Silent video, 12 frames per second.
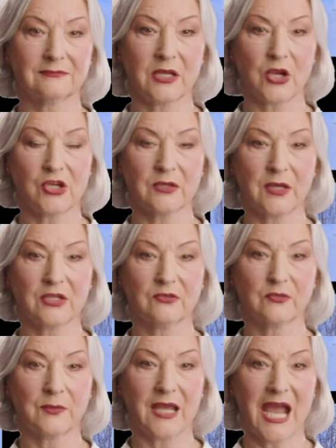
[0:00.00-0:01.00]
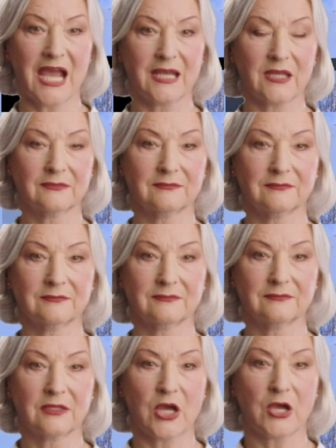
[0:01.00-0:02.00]
Whispers from the Attic,
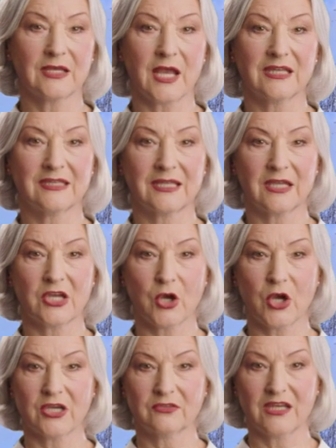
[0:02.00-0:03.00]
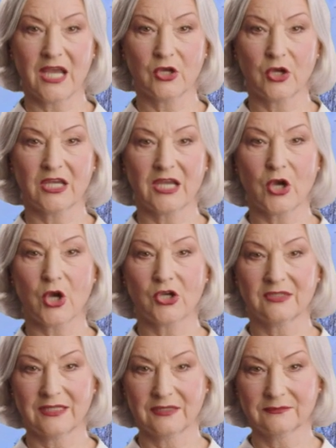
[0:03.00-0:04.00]
Hauntings in the Old Victorian
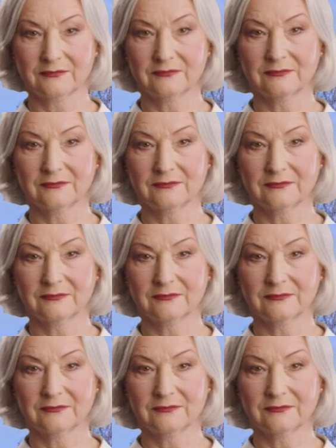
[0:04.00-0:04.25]
House.